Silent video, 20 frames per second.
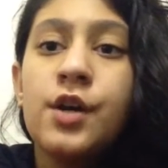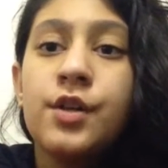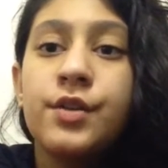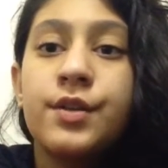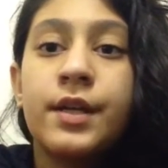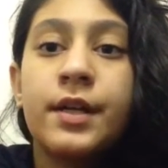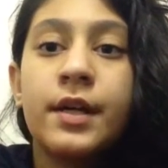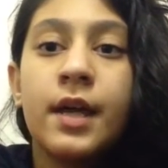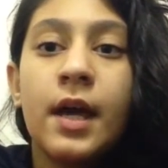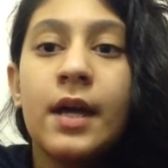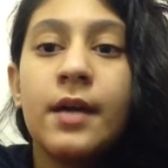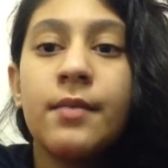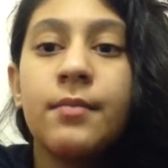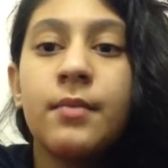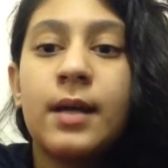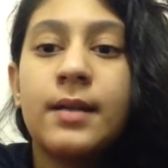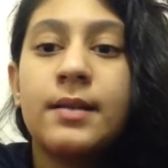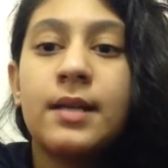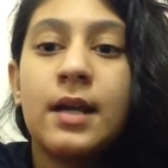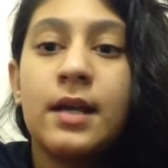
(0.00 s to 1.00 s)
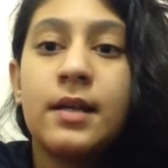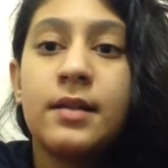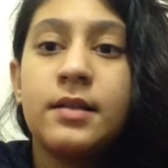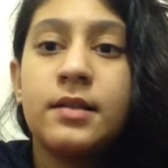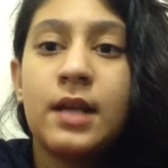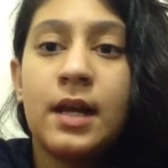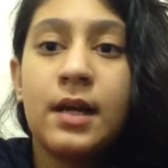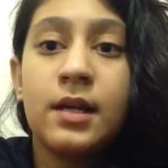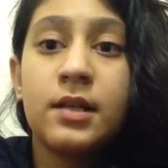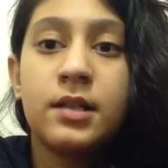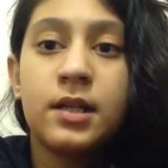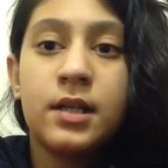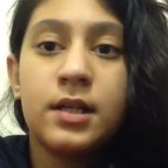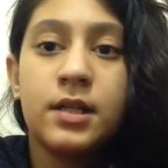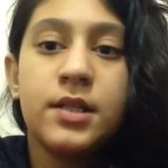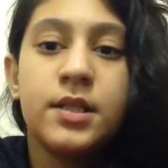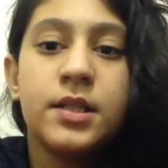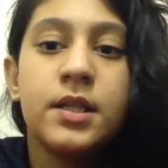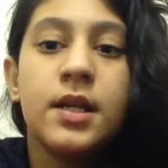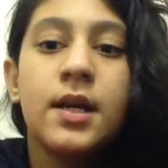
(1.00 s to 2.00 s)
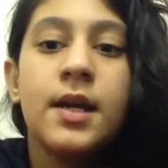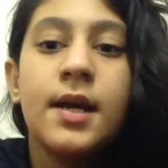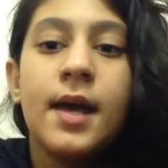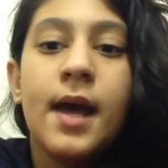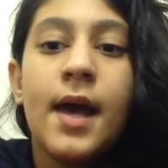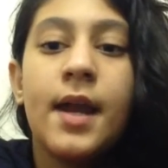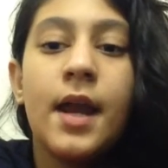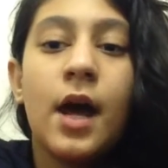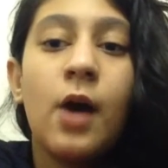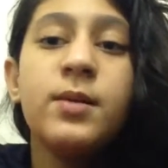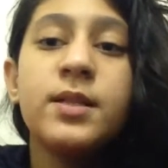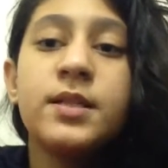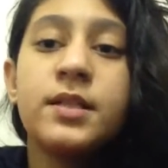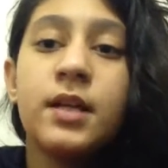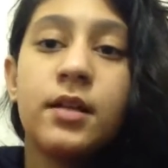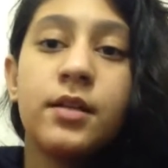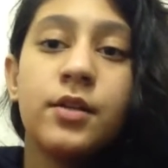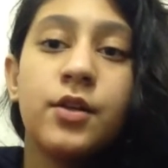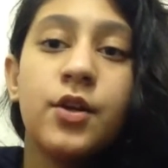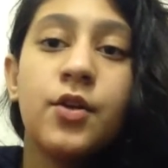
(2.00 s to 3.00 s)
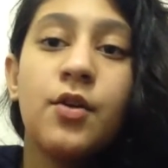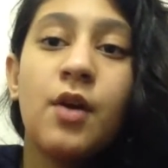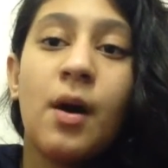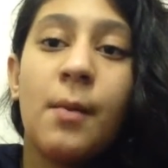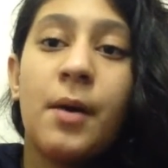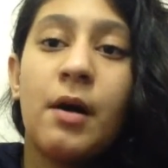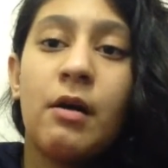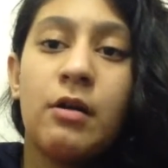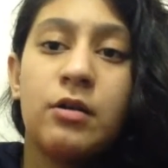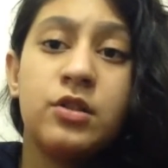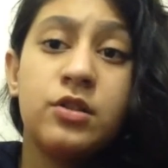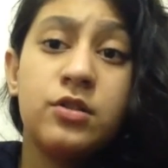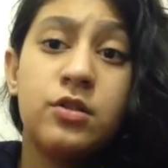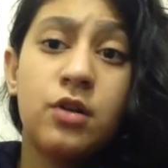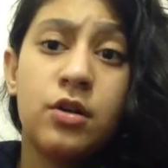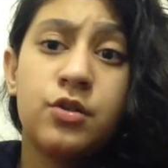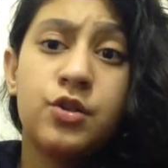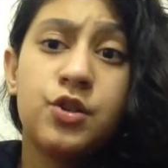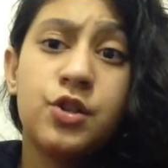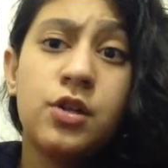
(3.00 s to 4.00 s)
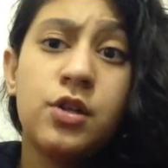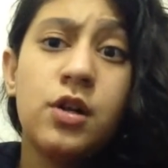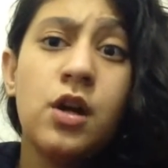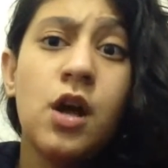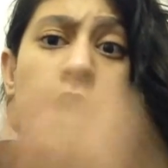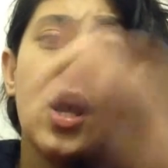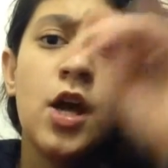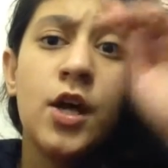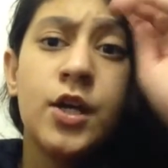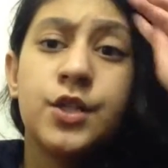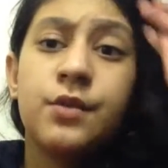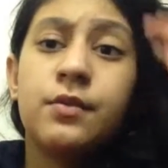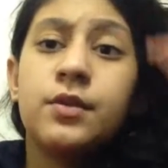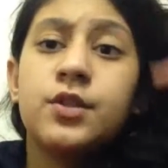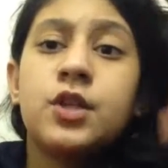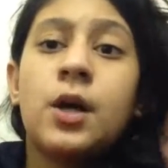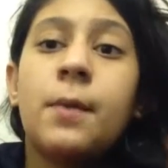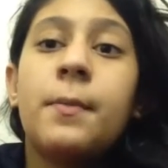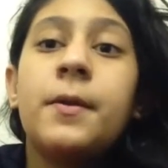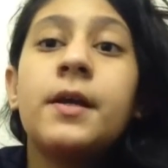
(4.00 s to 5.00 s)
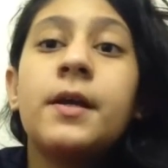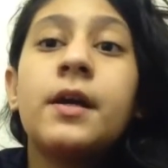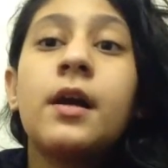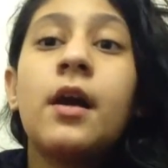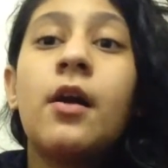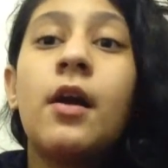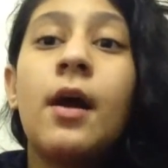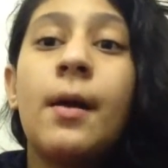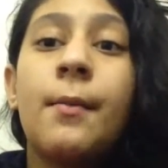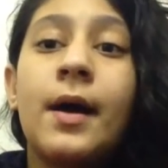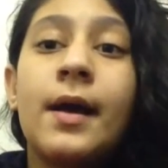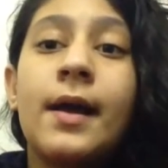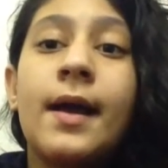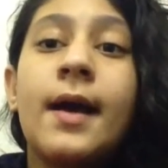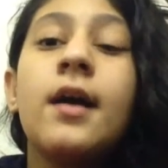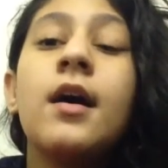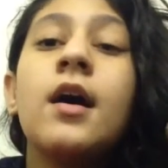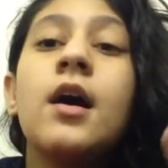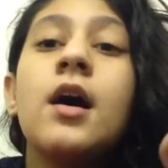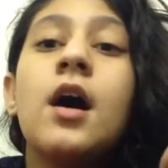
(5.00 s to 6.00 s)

They came and attacked us. And I'll be telling you about the daughter. She was opening her abaya.